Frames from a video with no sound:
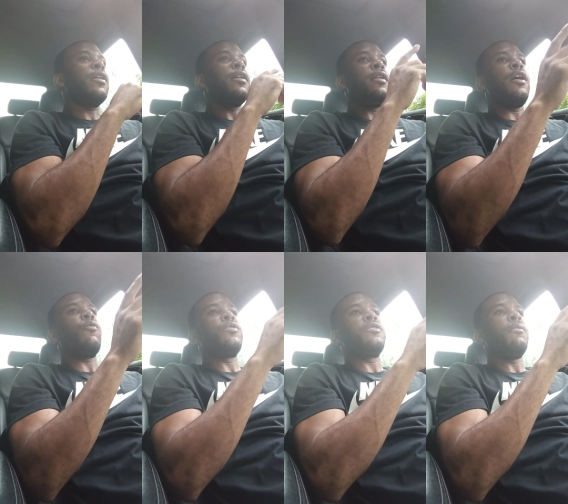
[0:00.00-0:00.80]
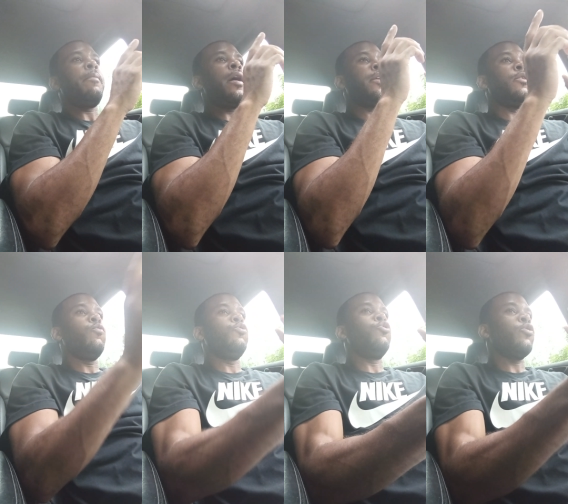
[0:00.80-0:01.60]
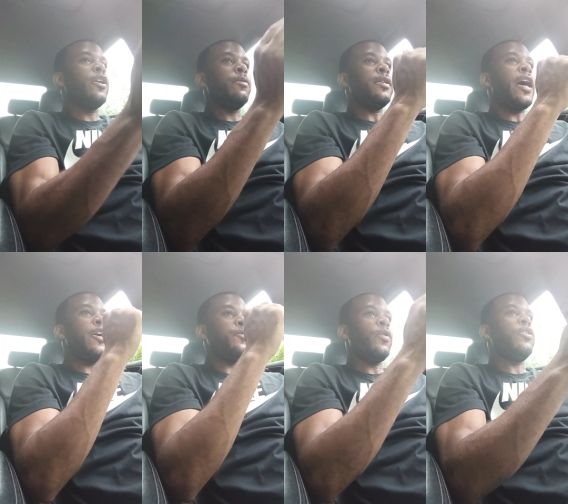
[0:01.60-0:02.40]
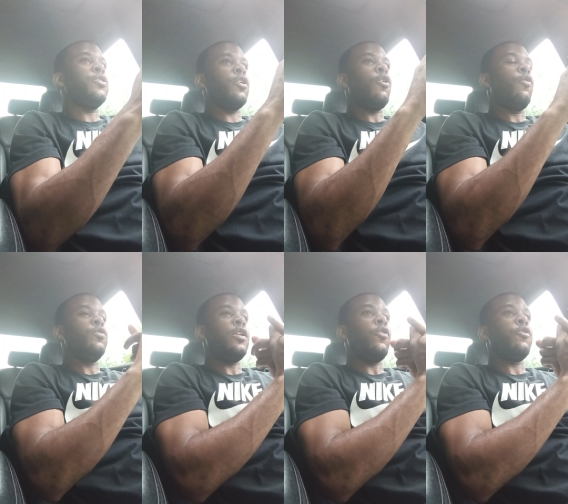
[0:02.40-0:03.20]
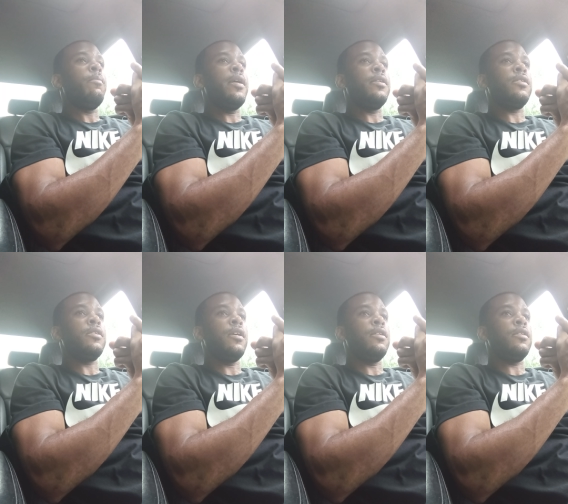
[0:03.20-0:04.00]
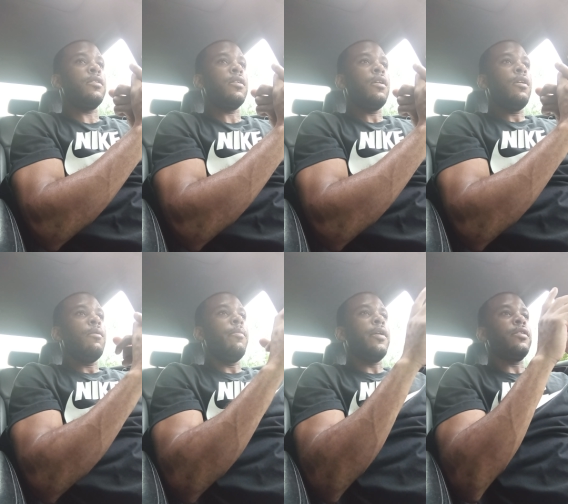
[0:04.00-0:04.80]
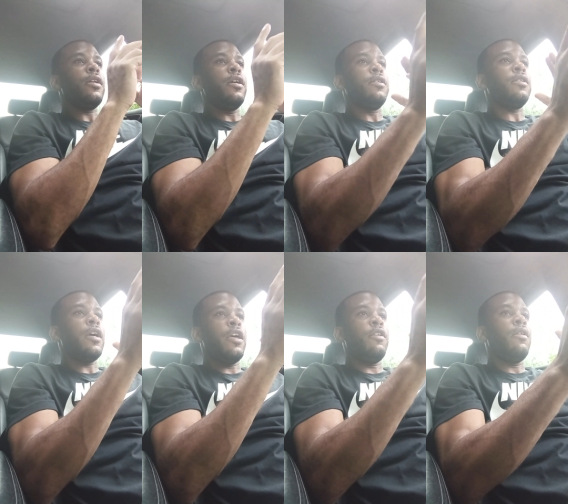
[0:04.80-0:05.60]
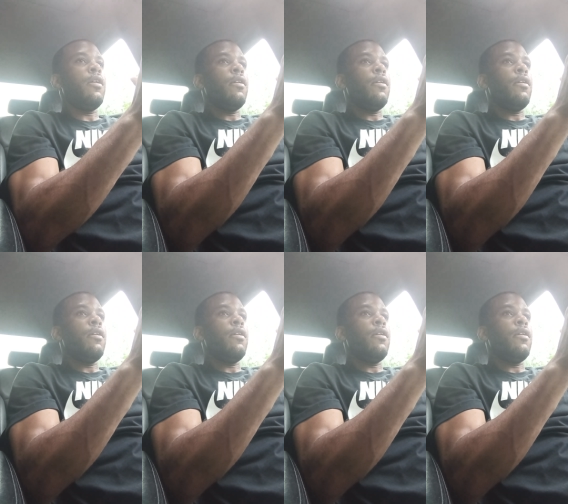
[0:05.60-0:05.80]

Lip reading: connect with somebody who dreams, aspiration, goals not only makes sense, but it's in